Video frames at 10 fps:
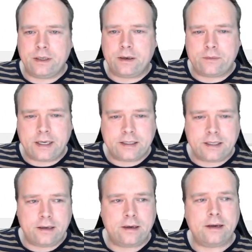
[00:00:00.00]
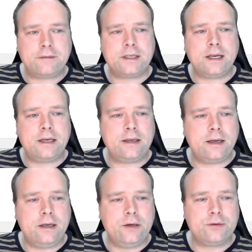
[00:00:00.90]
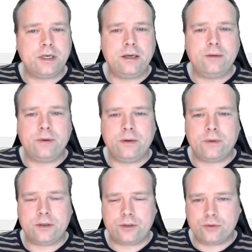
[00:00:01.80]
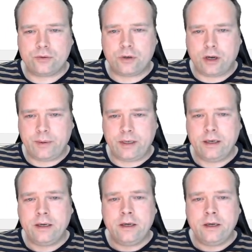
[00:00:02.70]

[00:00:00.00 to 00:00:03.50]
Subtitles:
right side and a left side. And usually when you want to copy